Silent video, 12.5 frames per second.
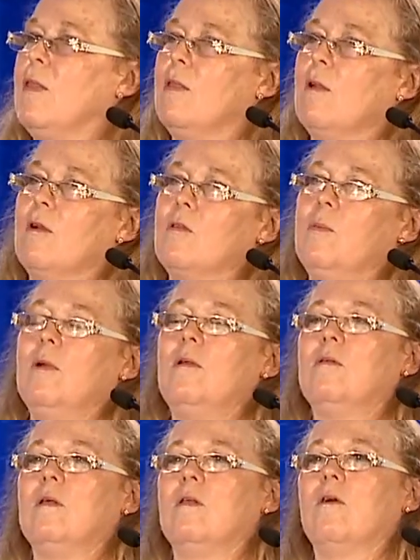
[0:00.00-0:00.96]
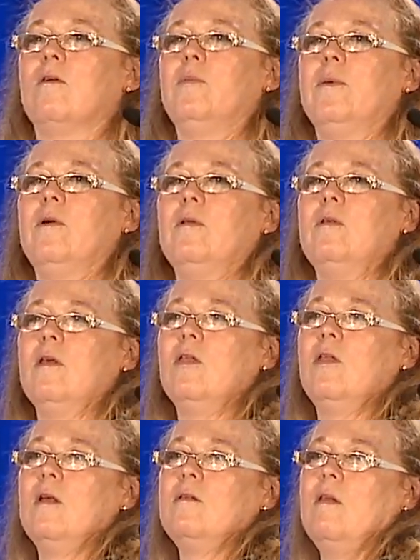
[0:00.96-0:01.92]
that they're experiencing
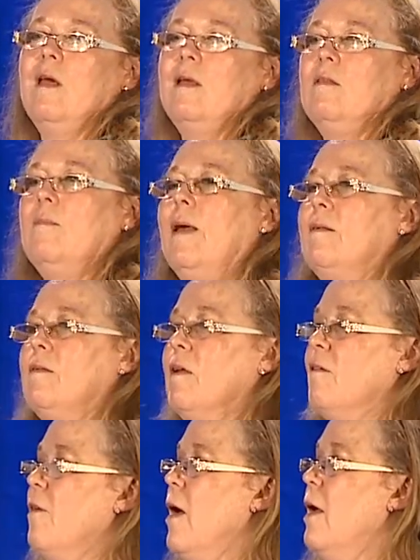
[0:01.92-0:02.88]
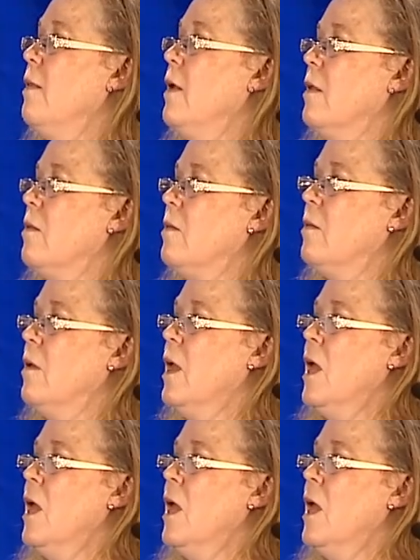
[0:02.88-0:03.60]
things like domestic violence,